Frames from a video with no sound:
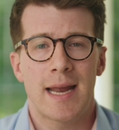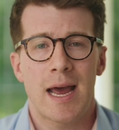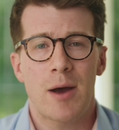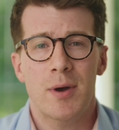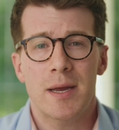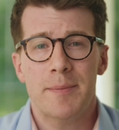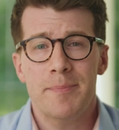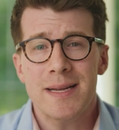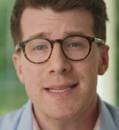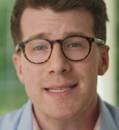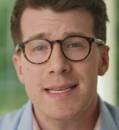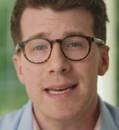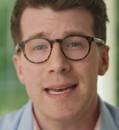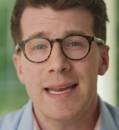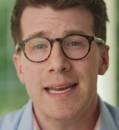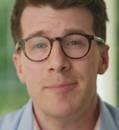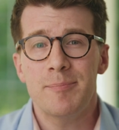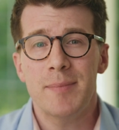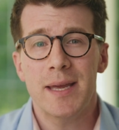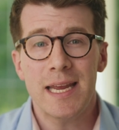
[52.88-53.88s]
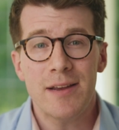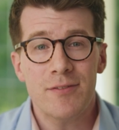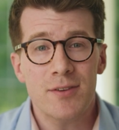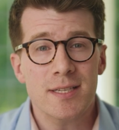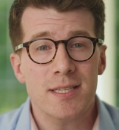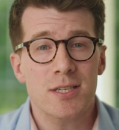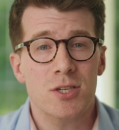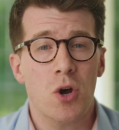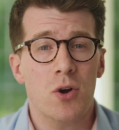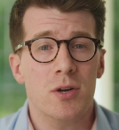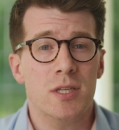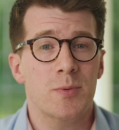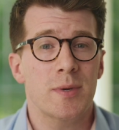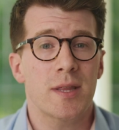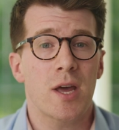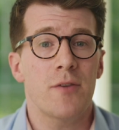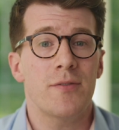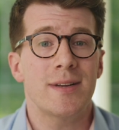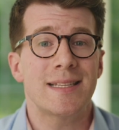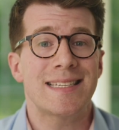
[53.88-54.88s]
Now, admittedly, even as a doctor
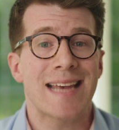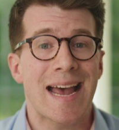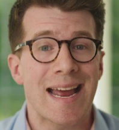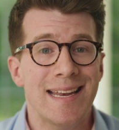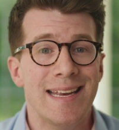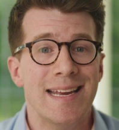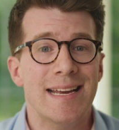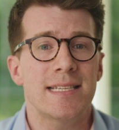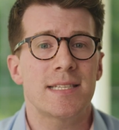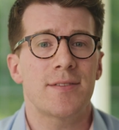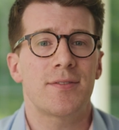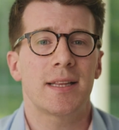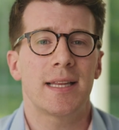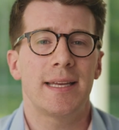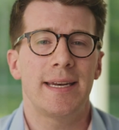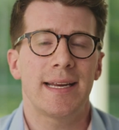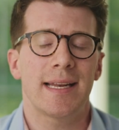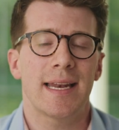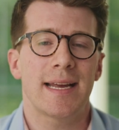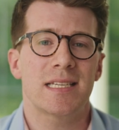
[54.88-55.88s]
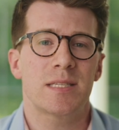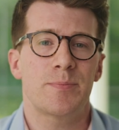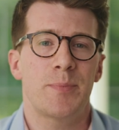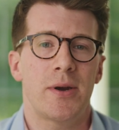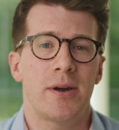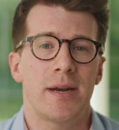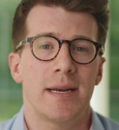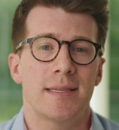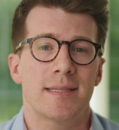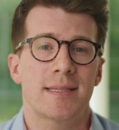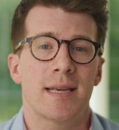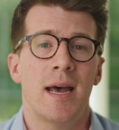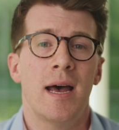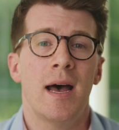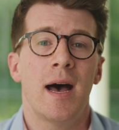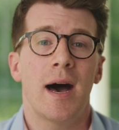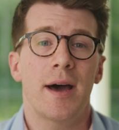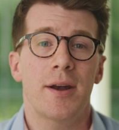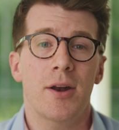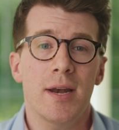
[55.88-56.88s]
with over 10 years of clinical experience,
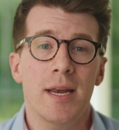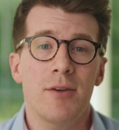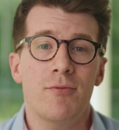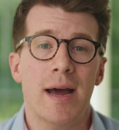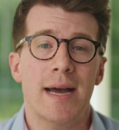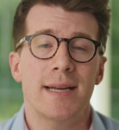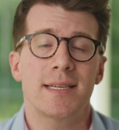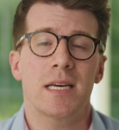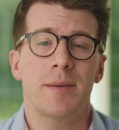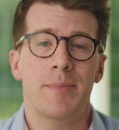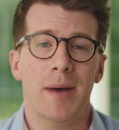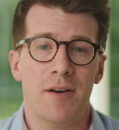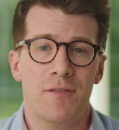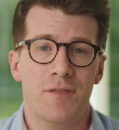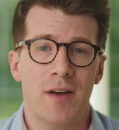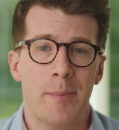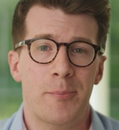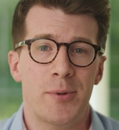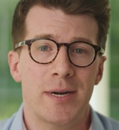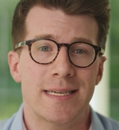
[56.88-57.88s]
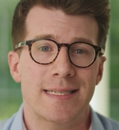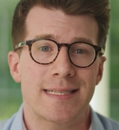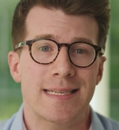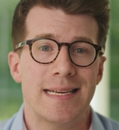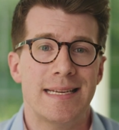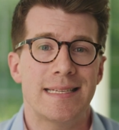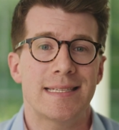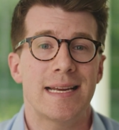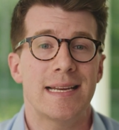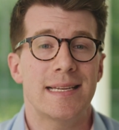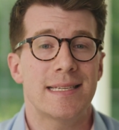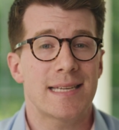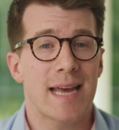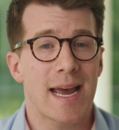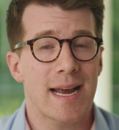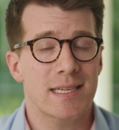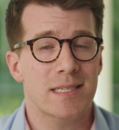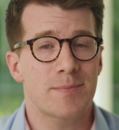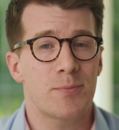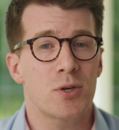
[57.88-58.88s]
I'd only read about Fabry disease in
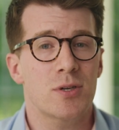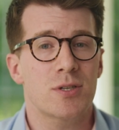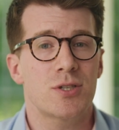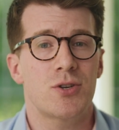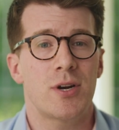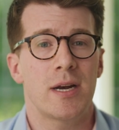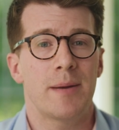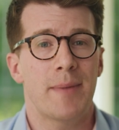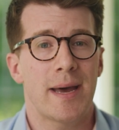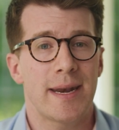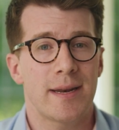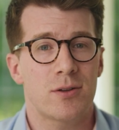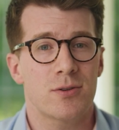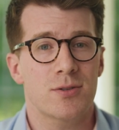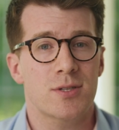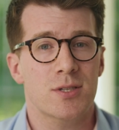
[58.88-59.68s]
textbooks during medical